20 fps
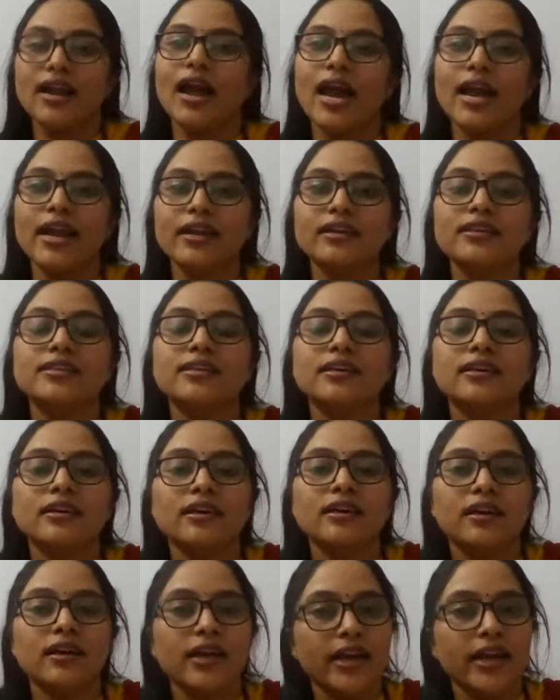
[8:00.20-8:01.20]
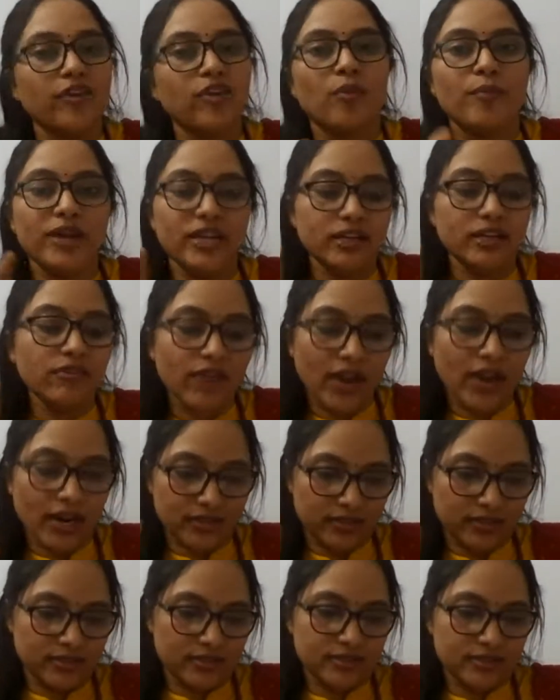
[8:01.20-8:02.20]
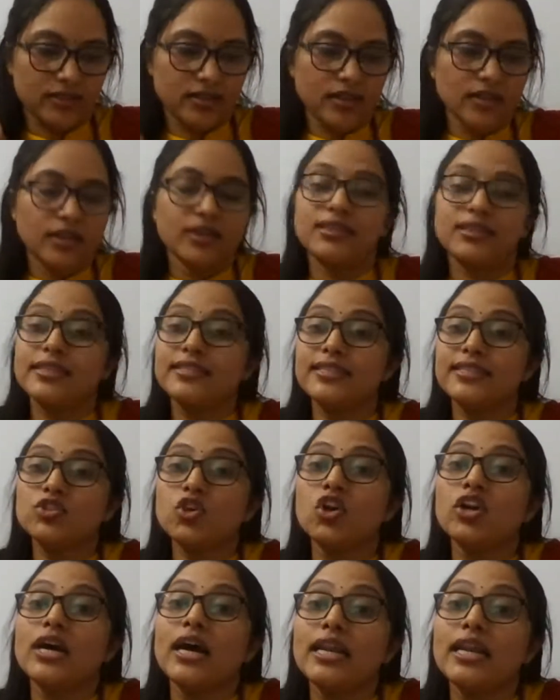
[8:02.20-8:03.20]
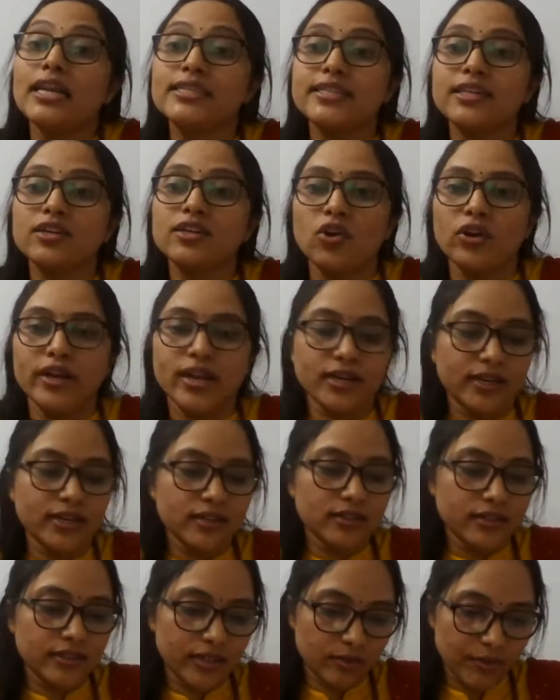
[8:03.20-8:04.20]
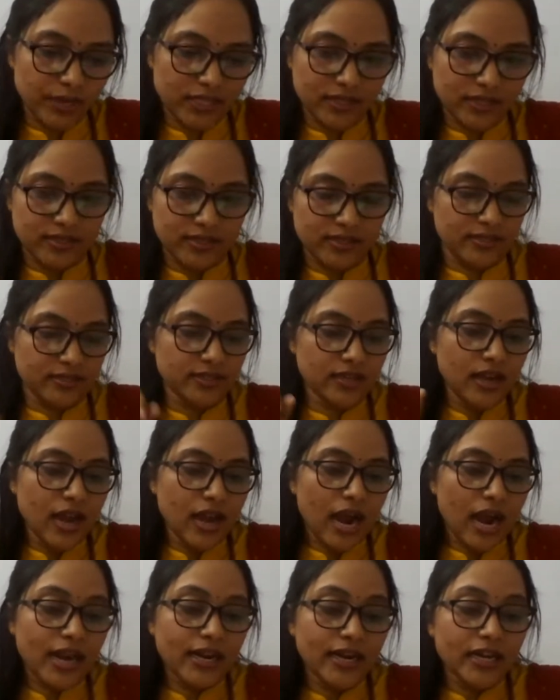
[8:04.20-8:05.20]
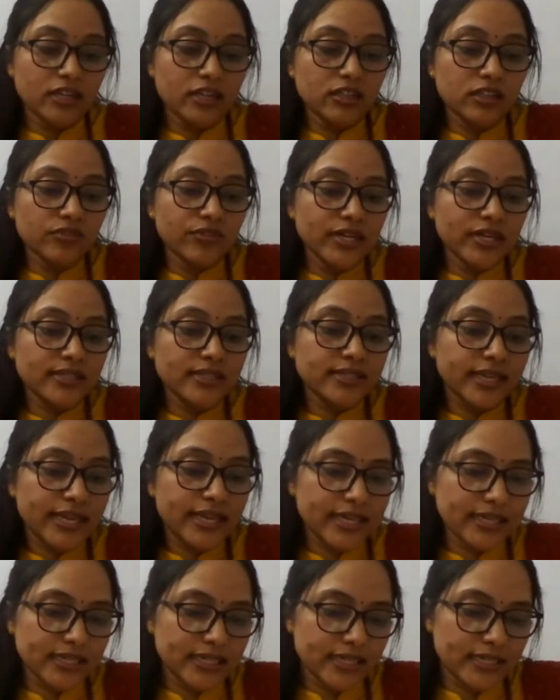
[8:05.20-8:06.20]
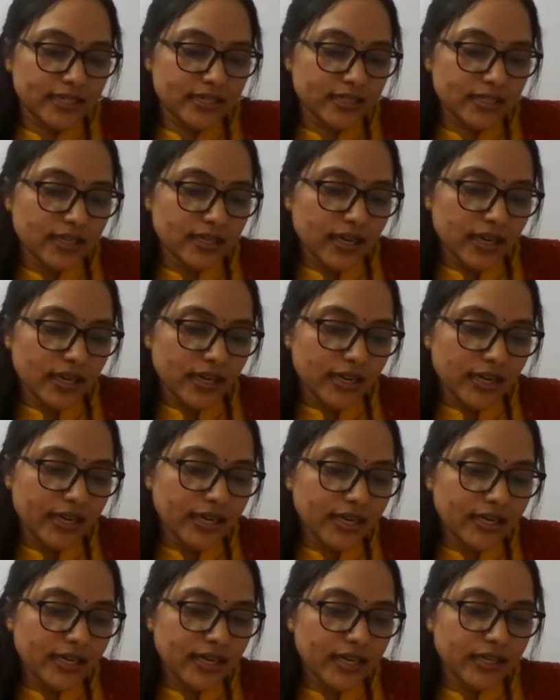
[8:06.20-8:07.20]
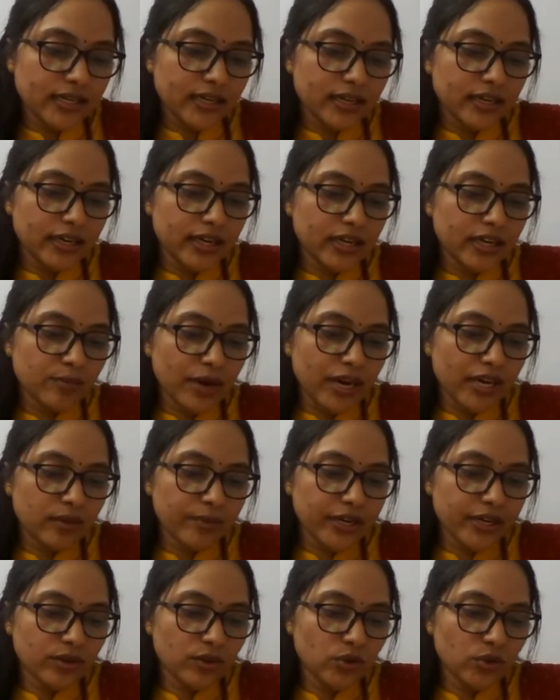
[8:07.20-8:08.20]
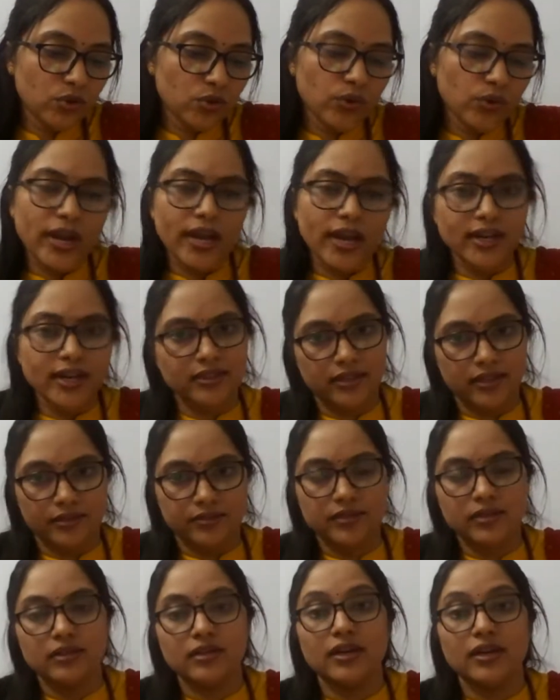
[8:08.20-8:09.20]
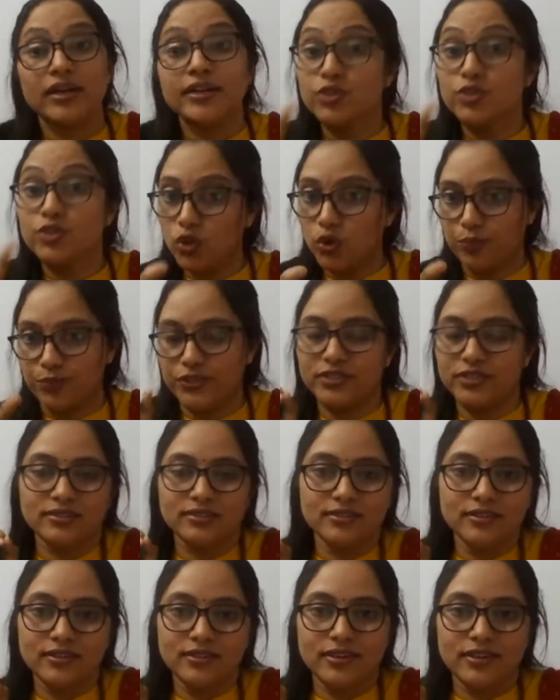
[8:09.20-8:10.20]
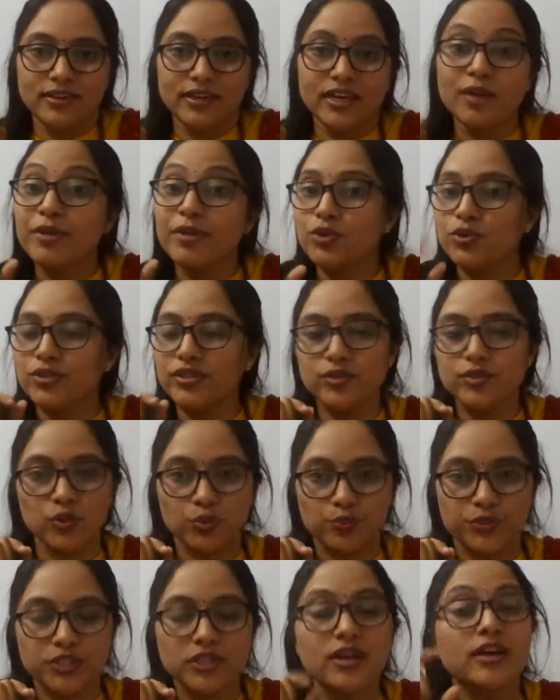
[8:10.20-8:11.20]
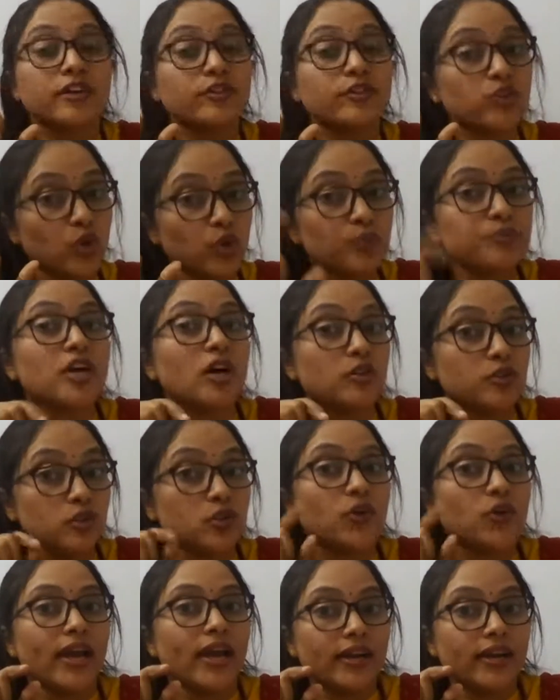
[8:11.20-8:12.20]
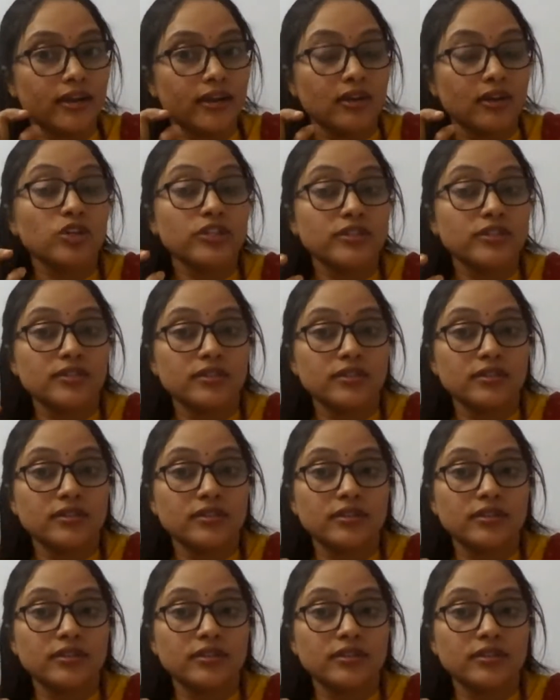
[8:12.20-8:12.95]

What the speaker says: and environmental factors. This is called allergic contact dermatitis. And another one is irritant. Irritant, it might be due to anything. Soaps. Coming to the soaps. Soaps also can cause